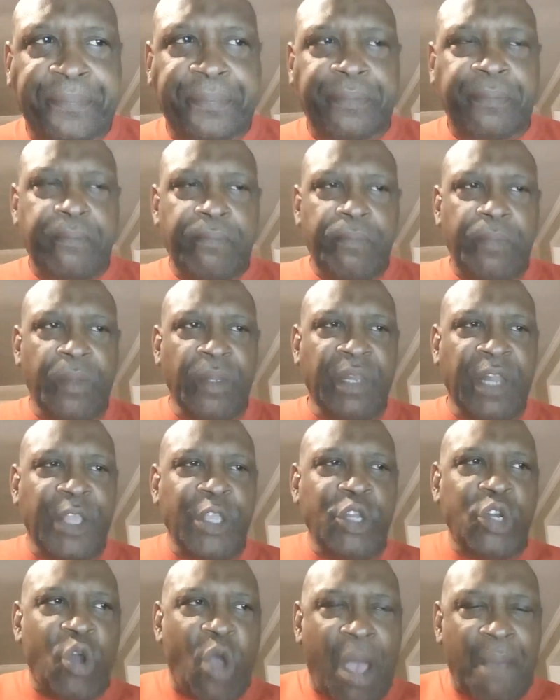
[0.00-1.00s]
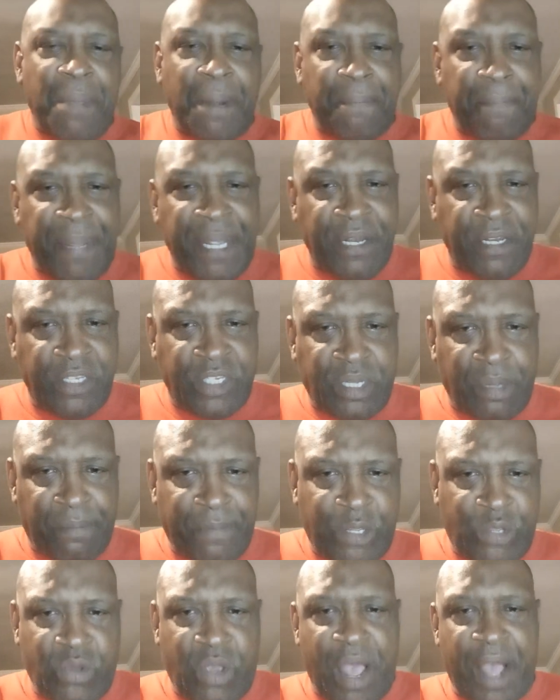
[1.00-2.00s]
Now, you know, I've been beating some of you
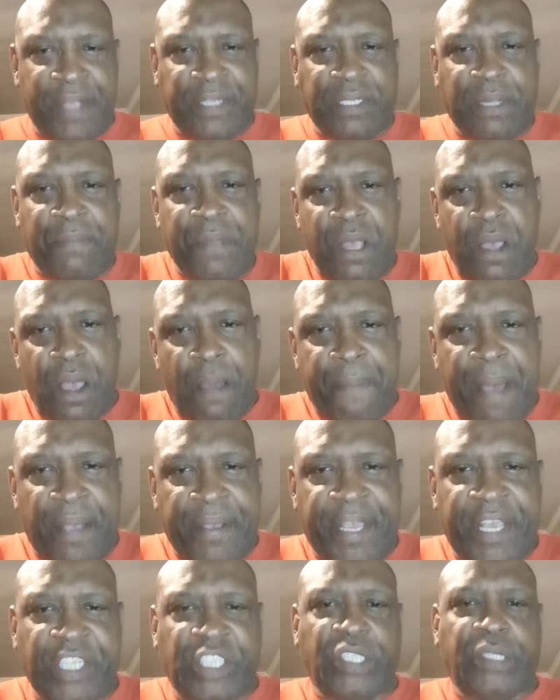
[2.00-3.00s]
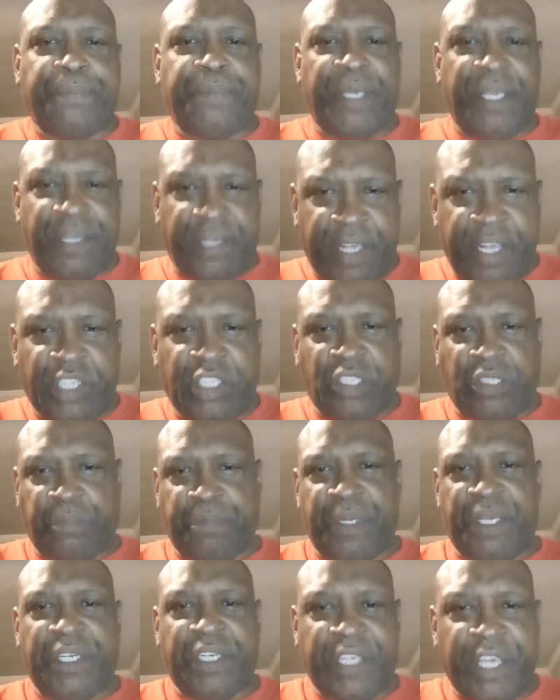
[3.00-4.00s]
guys up about kitchen
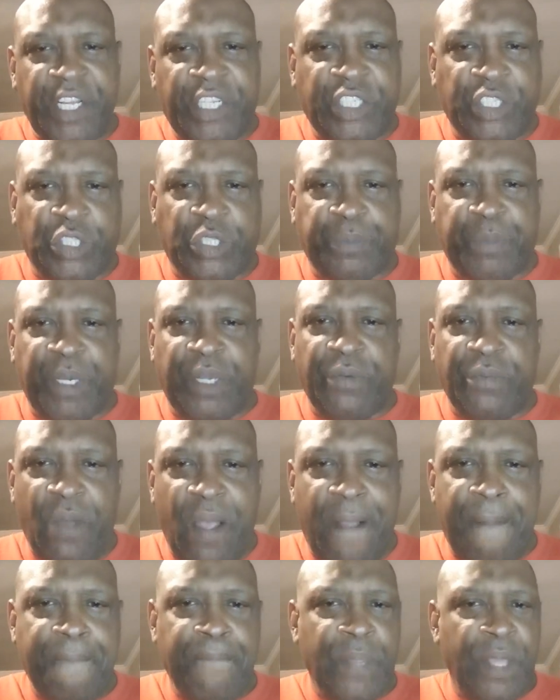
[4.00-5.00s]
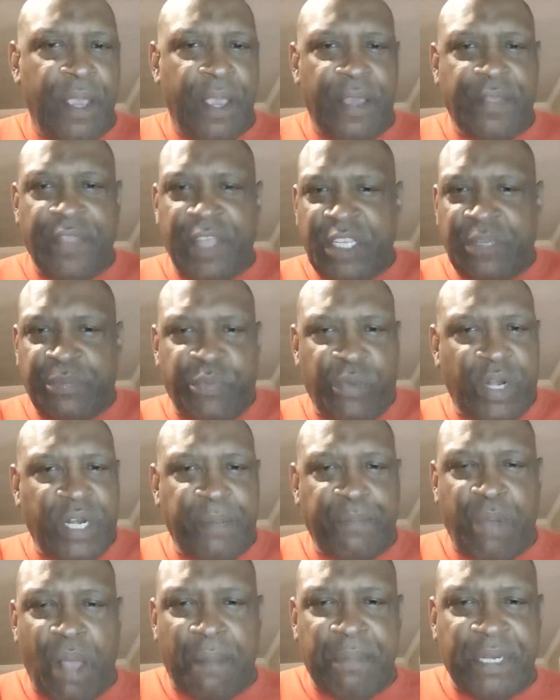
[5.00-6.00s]
speed, right? And this really
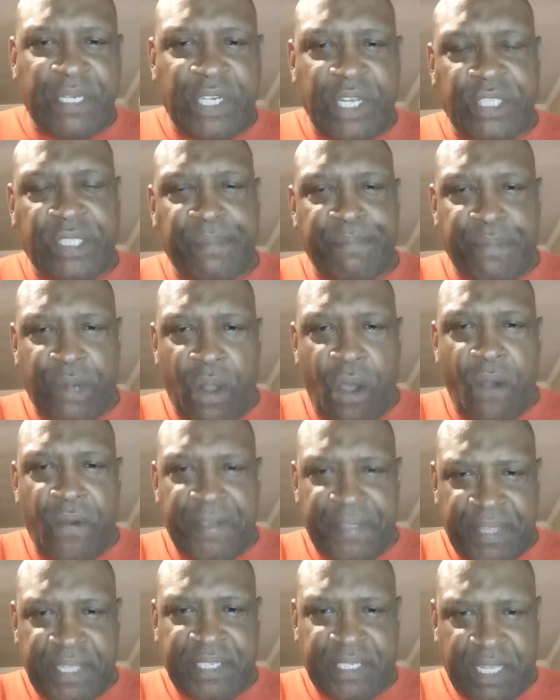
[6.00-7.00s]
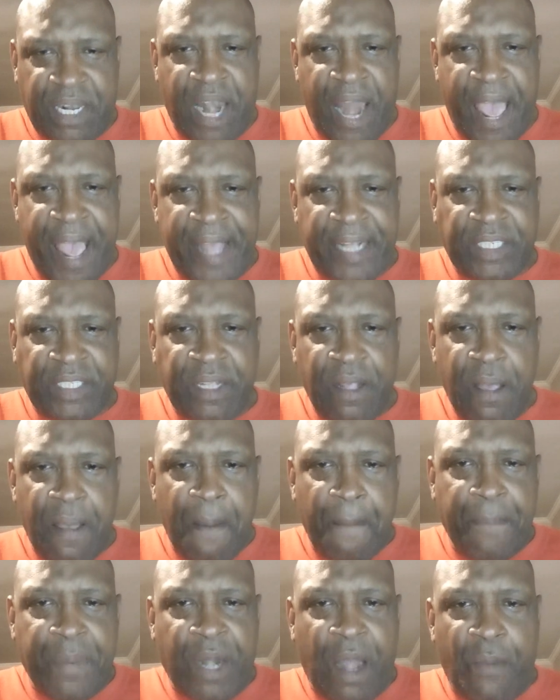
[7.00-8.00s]
probably doesn't belong in this class, but
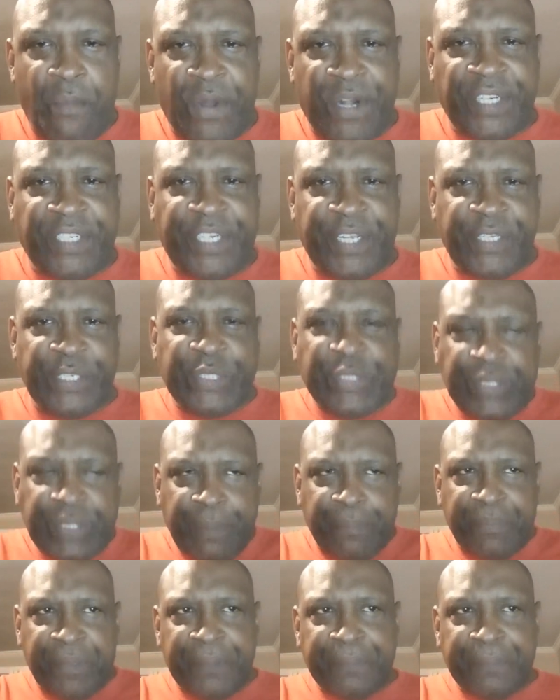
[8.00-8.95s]
I want to tell you something.